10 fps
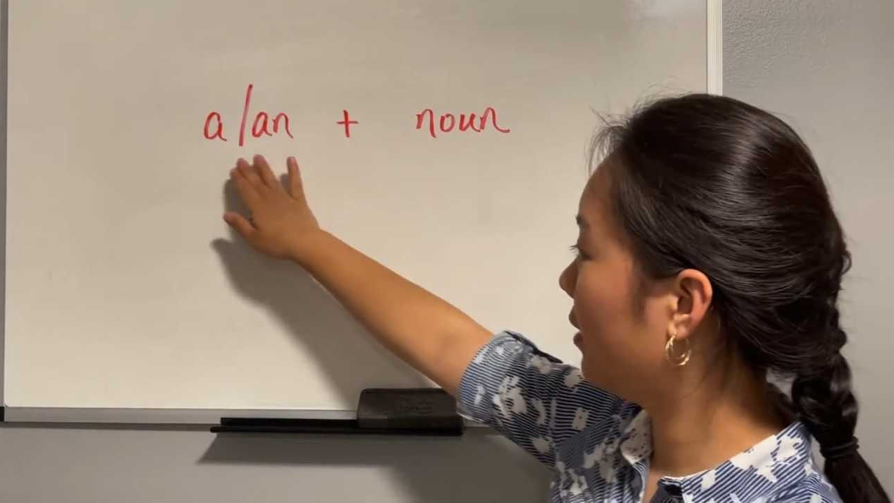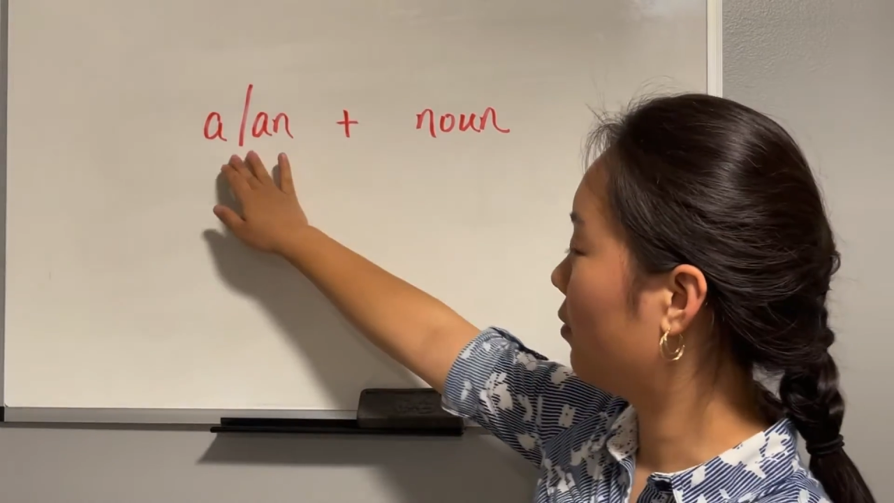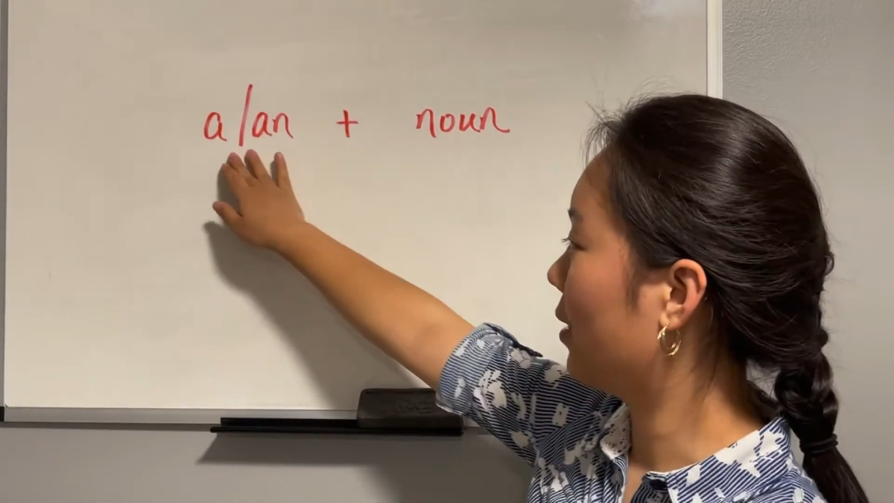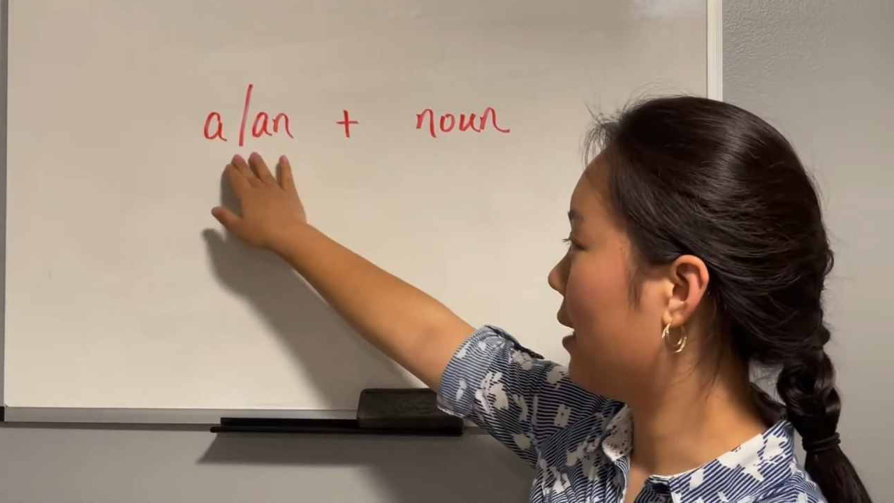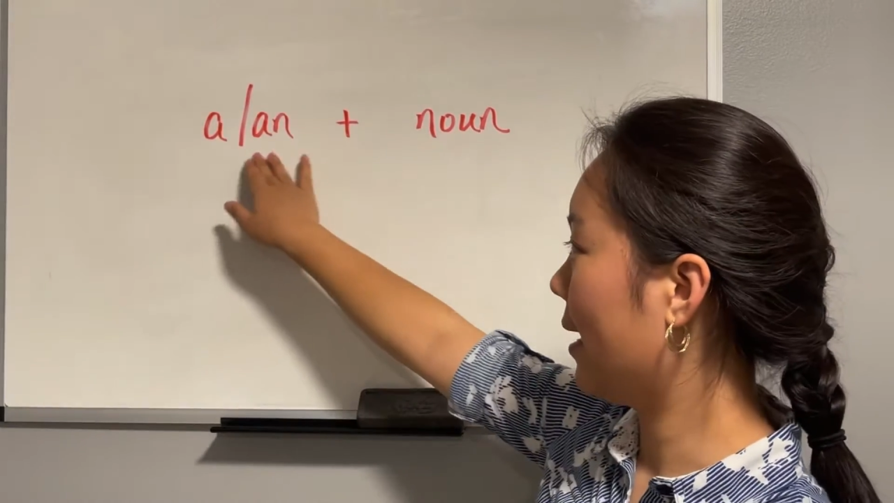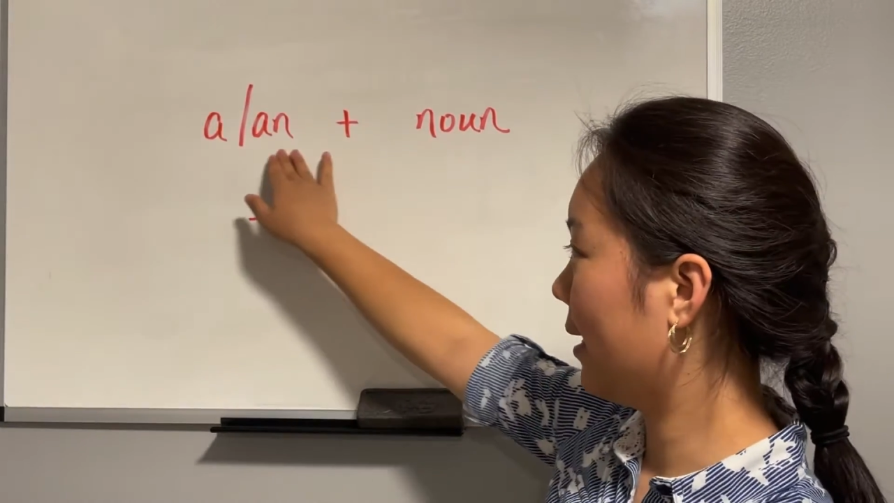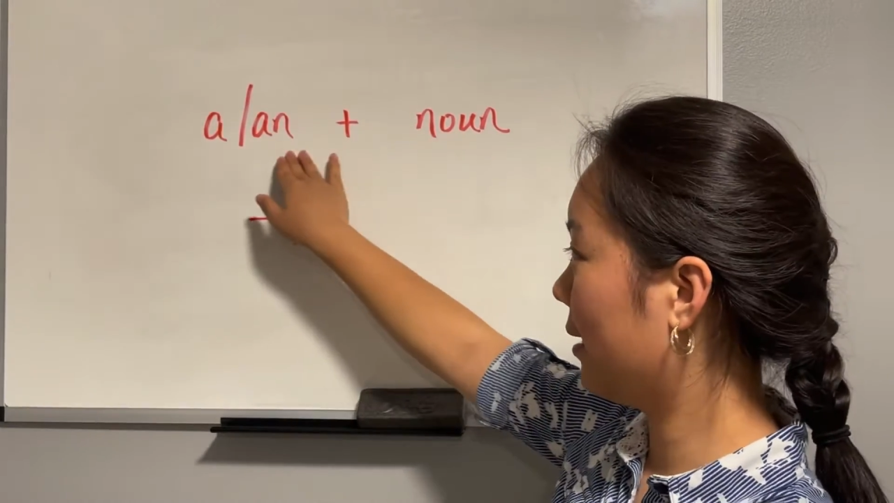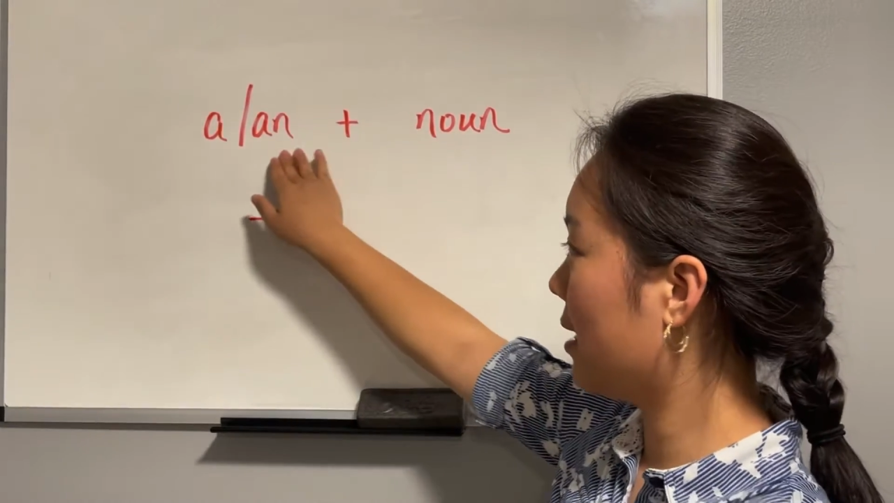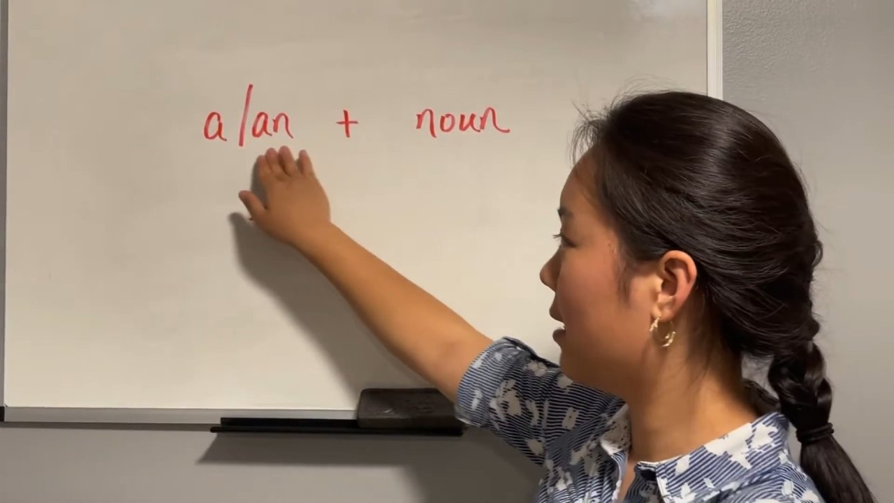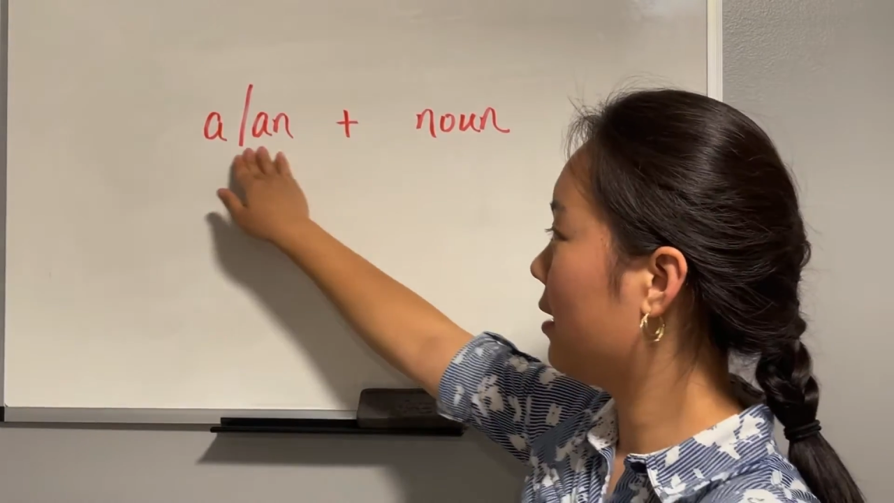or
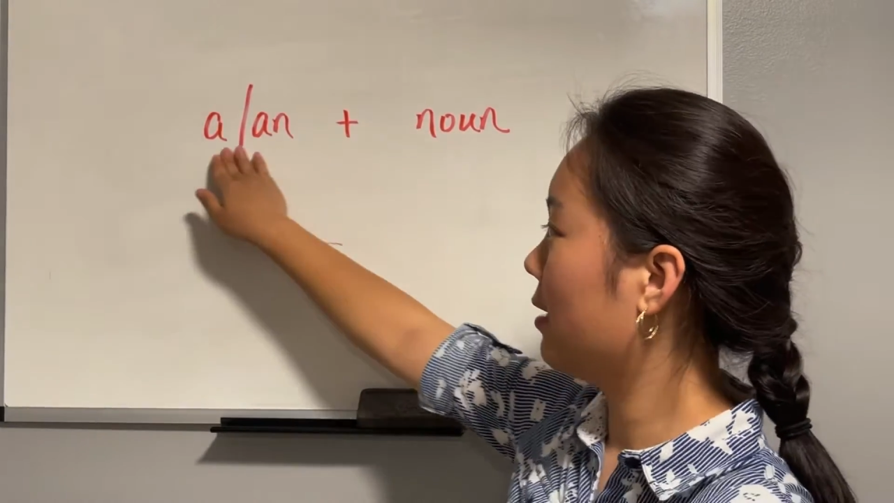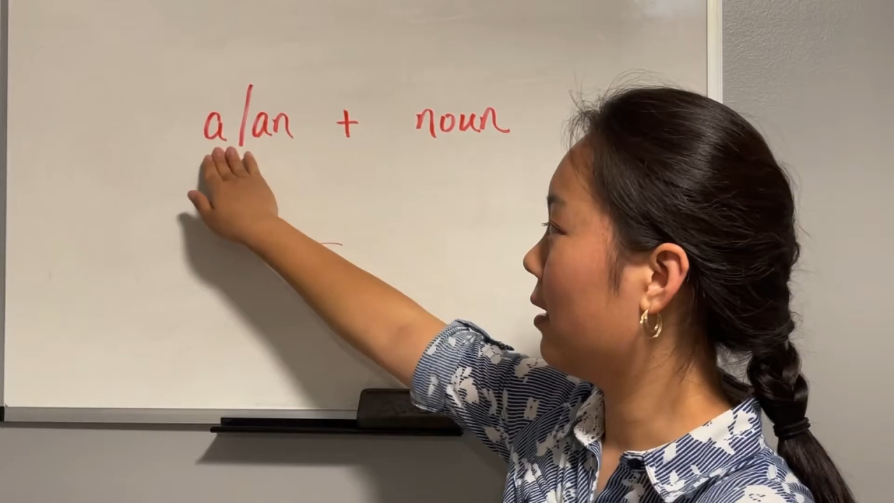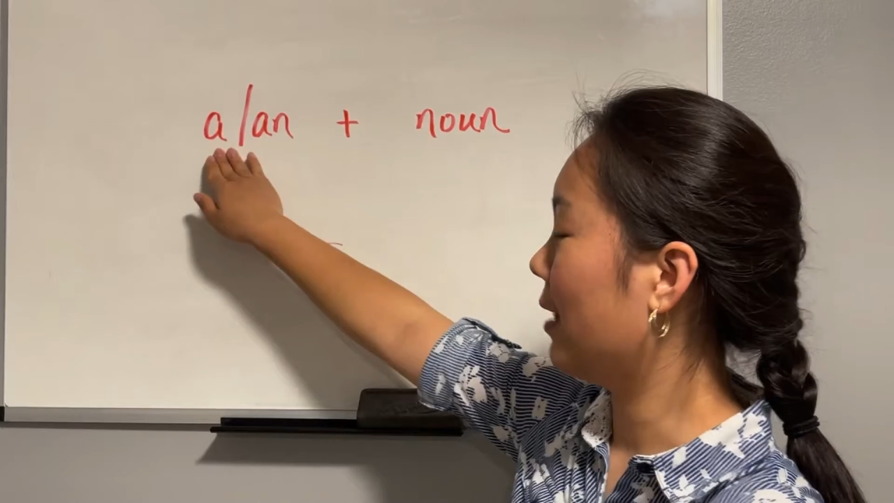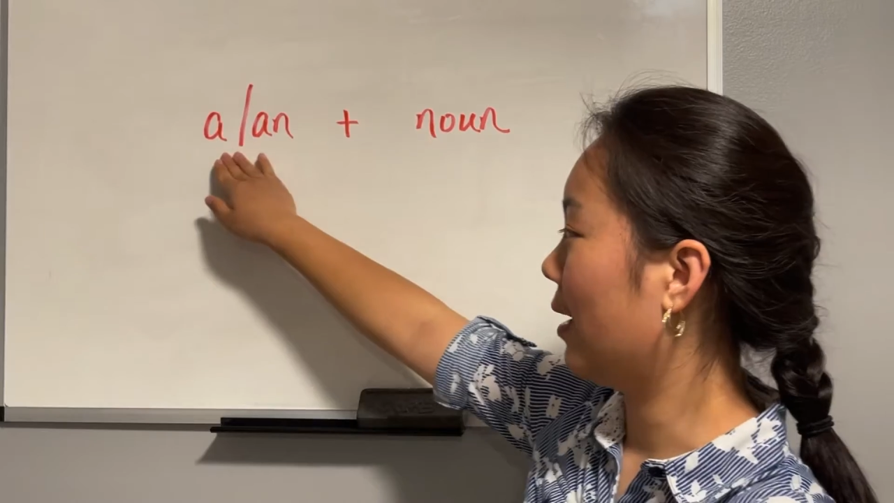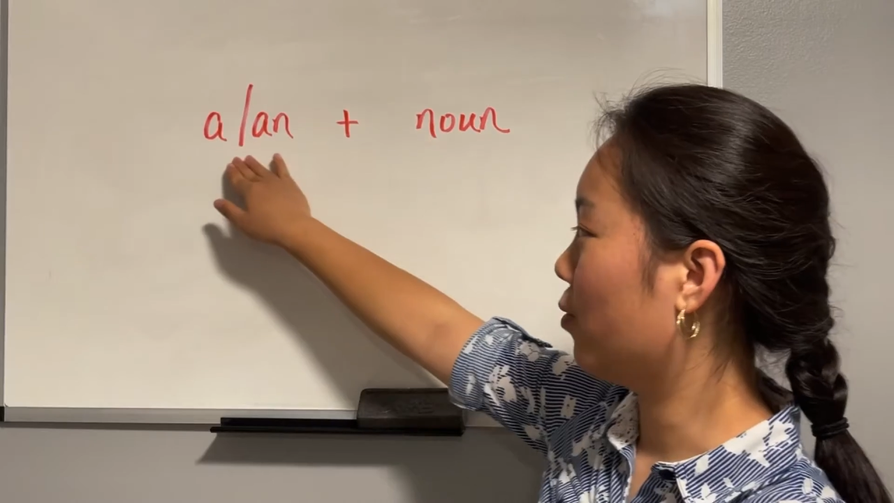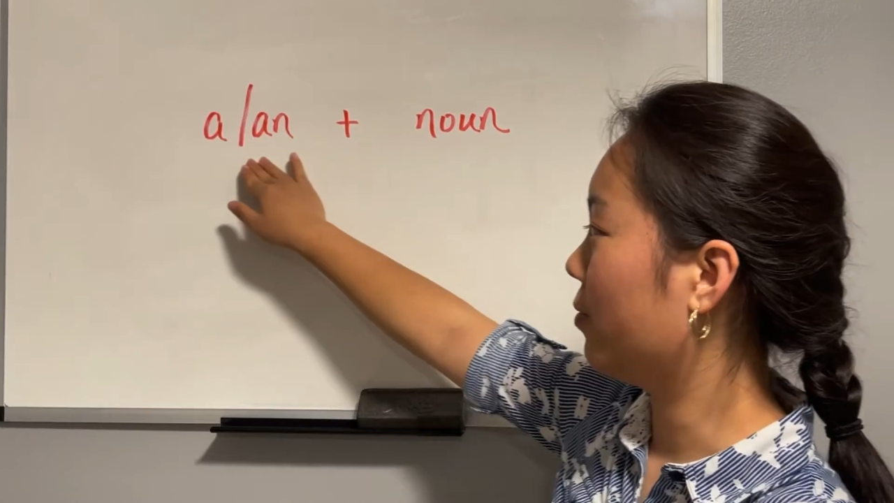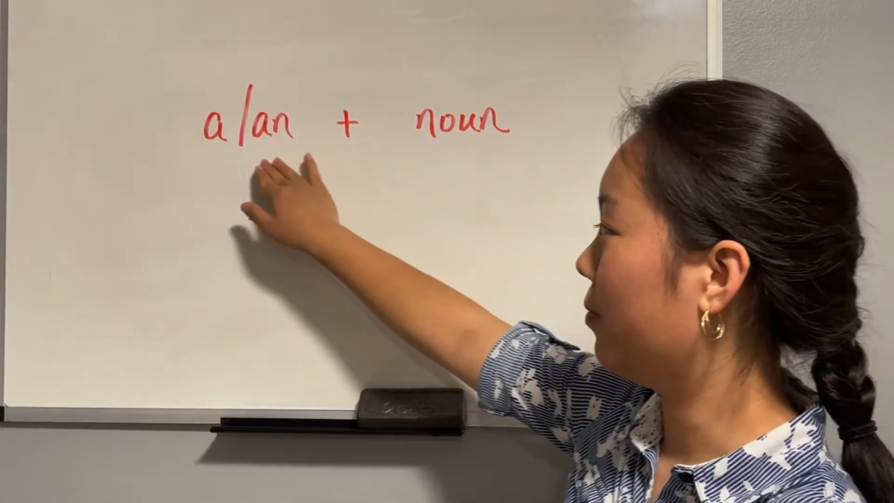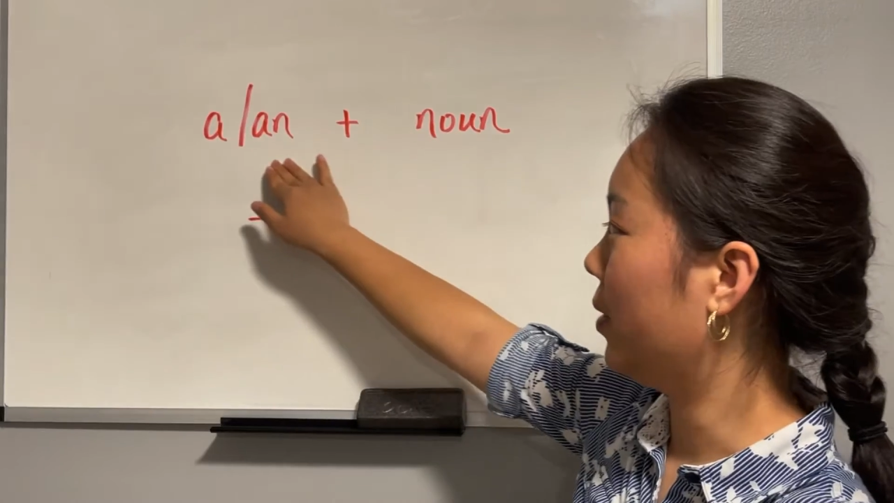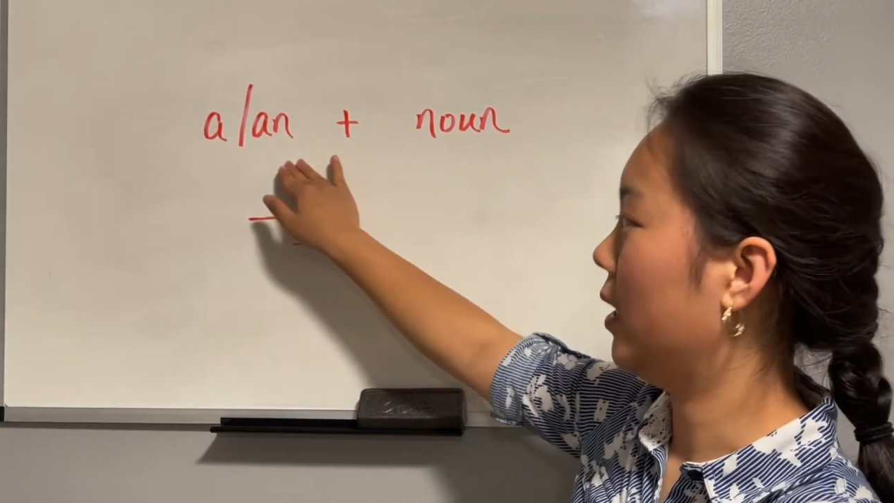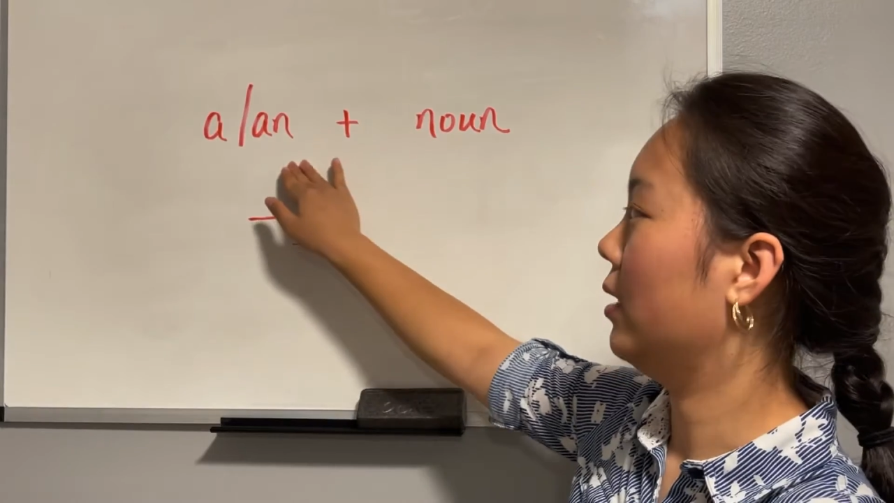n, that would
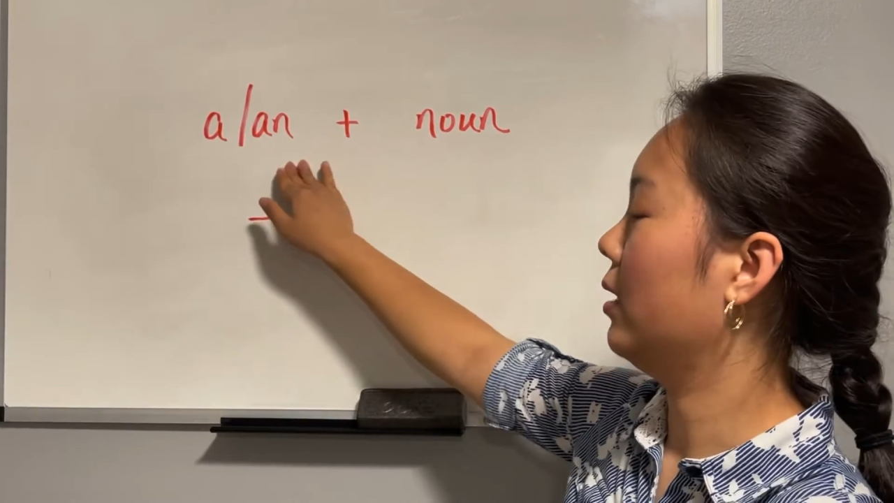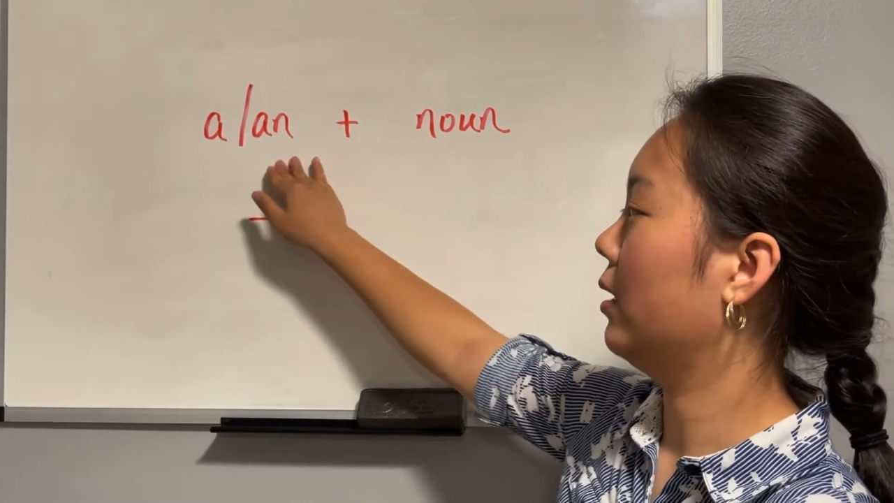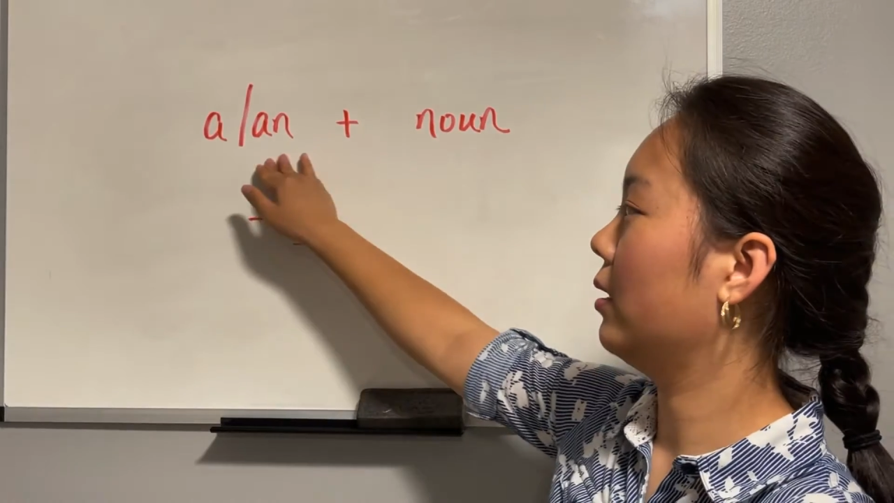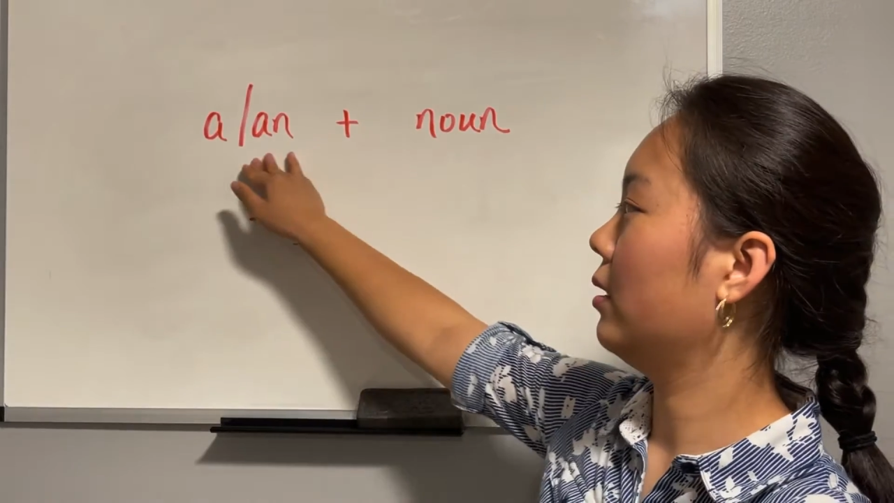be